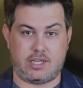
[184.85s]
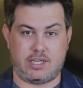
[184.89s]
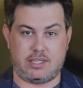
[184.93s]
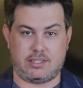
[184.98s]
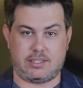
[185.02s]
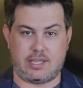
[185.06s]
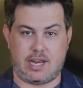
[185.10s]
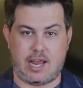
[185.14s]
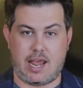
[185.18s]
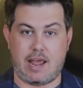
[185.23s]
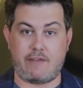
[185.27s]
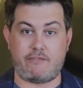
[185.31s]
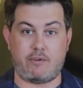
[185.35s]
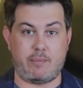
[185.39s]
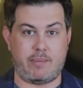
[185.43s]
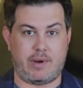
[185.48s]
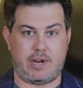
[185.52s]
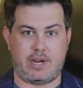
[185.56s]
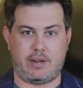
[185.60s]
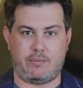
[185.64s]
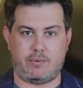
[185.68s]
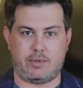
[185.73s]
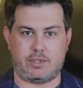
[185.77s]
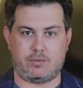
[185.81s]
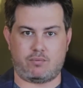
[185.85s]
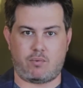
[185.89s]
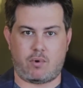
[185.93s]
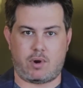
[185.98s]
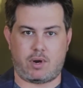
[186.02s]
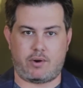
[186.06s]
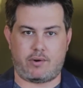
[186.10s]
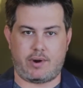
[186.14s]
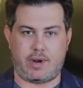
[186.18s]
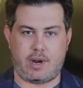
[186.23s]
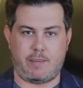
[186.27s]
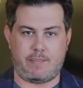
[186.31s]
things that everybody was
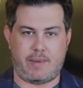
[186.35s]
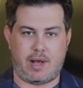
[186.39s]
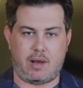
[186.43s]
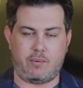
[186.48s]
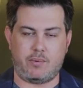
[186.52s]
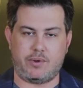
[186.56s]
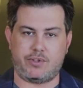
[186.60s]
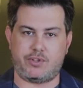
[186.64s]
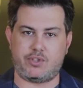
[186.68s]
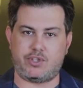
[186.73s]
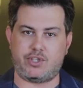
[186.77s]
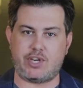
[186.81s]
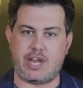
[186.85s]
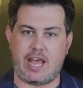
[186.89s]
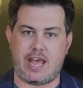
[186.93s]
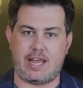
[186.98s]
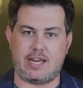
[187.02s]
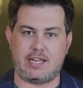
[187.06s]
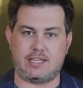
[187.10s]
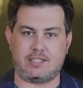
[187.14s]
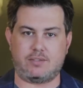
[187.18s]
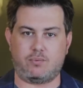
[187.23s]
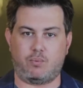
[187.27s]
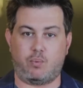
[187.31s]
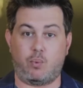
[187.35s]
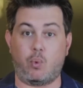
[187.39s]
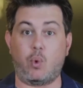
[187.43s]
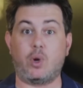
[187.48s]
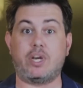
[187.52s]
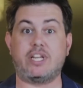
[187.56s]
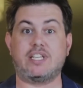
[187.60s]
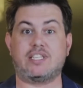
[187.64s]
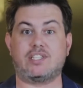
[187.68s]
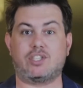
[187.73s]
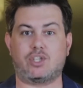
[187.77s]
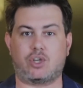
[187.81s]
wondering about with jet is,
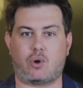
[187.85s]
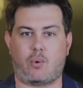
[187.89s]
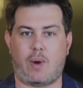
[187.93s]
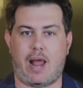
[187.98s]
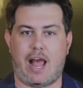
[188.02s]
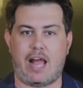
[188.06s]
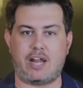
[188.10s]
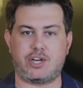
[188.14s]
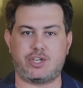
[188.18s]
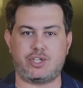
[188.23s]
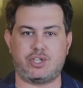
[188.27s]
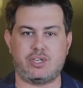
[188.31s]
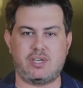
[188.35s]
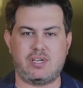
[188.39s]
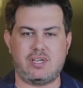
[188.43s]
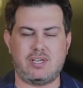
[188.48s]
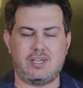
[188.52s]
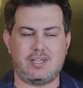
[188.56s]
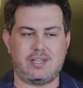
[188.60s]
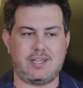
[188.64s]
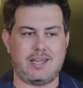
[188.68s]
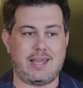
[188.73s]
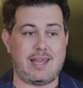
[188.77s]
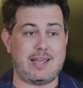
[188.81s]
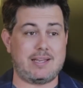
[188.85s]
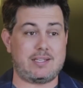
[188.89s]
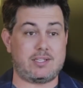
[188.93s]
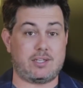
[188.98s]
would it scratch? The